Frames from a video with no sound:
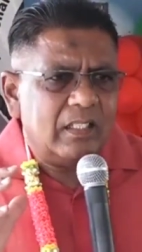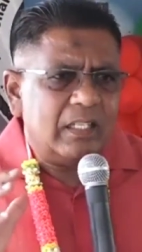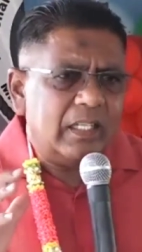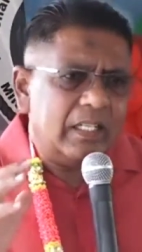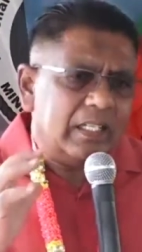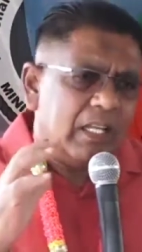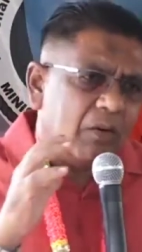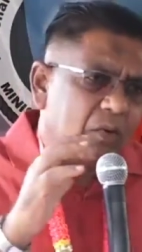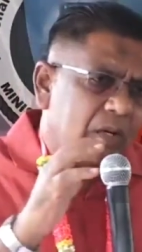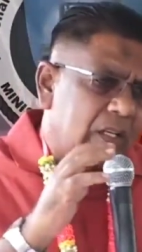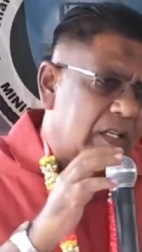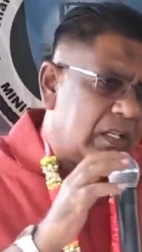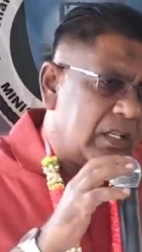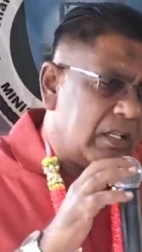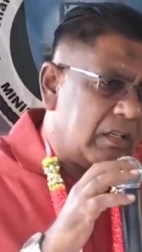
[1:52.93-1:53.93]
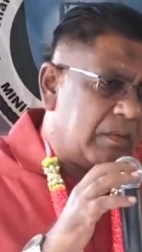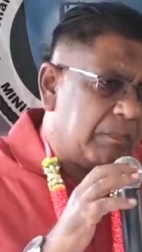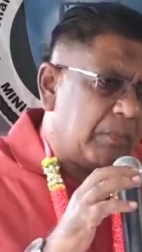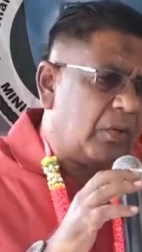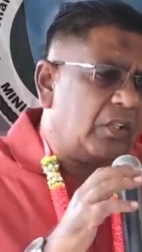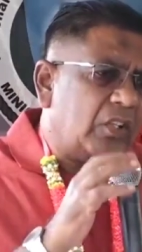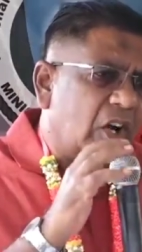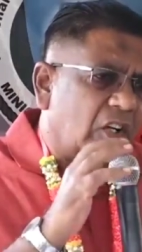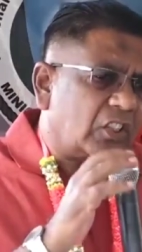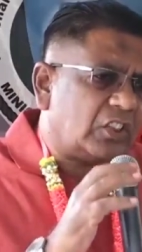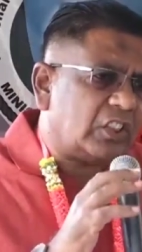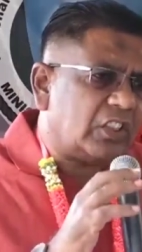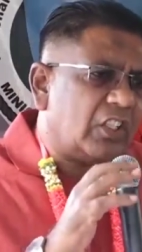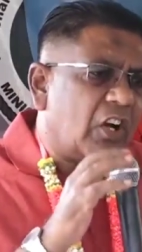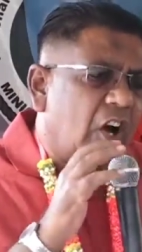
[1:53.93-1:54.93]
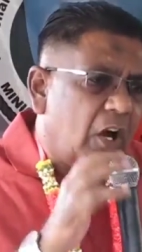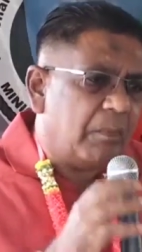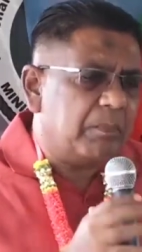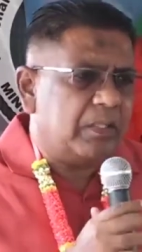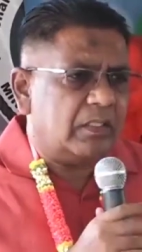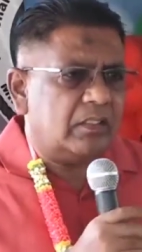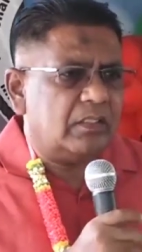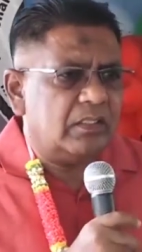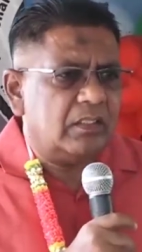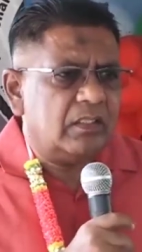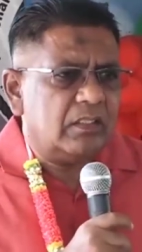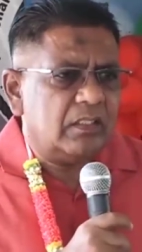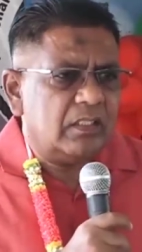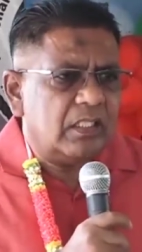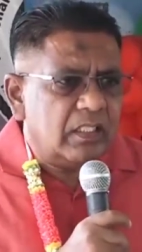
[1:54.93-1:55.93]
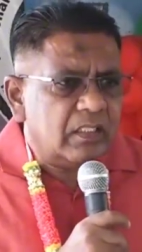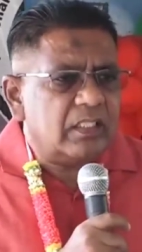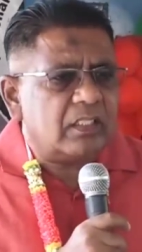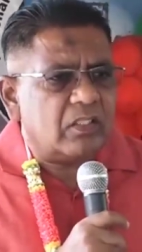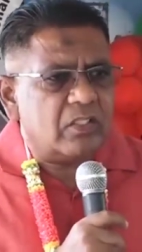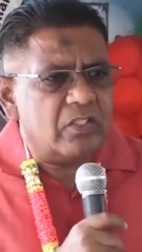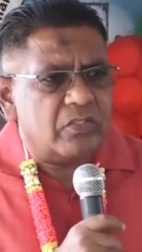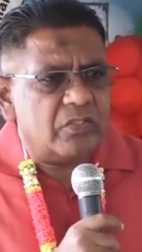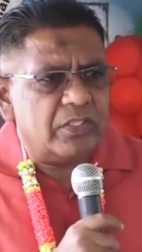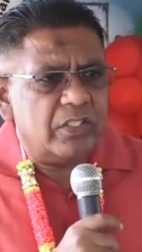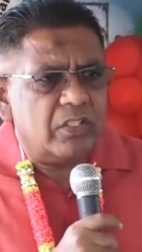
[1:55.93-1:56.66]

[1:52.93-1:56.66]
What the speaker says: in our production hub in the country.